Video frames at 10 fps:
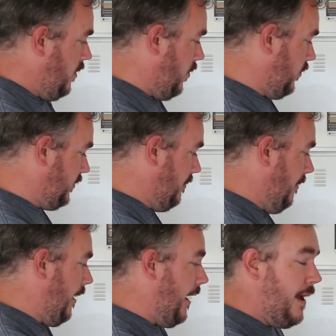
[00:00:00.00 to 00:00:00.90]

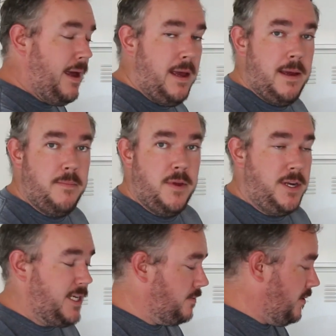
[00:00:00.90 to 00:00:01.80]
Awesome.
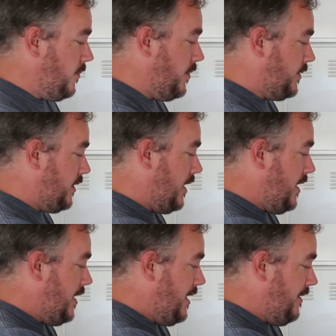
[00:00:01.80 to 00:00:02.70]
Next one was
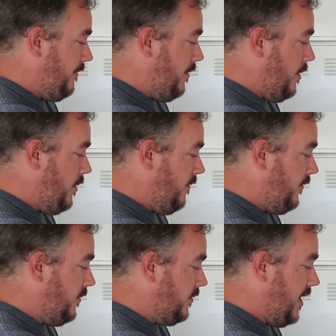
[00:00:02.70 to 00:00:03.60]
the
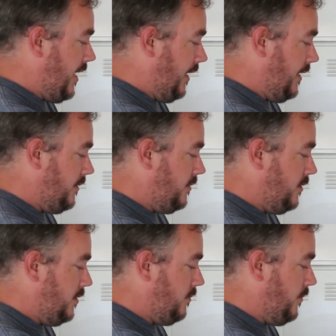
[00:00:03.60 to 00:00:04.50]
fuel tank. This
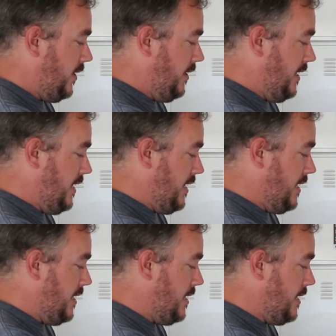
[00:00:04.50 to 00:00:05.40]
is one of
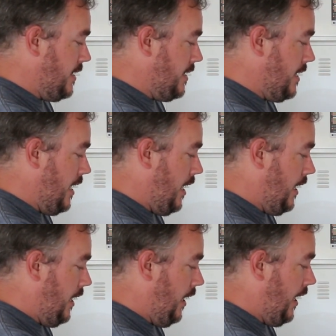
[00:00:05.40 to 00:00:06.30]
the
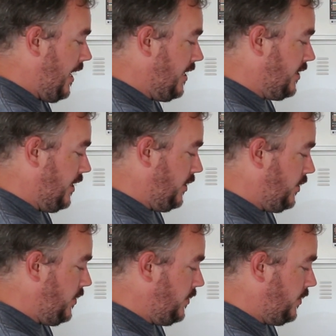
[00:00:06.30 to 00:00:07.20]
larger
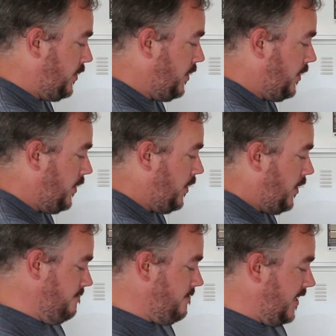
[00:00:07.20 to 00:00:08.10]
issues.
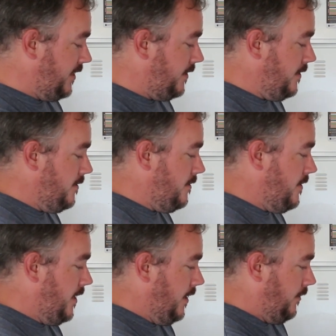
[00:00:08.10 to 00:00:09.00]
These two
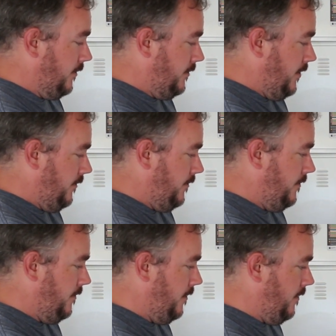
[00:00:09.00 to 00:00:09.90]
we can cross off.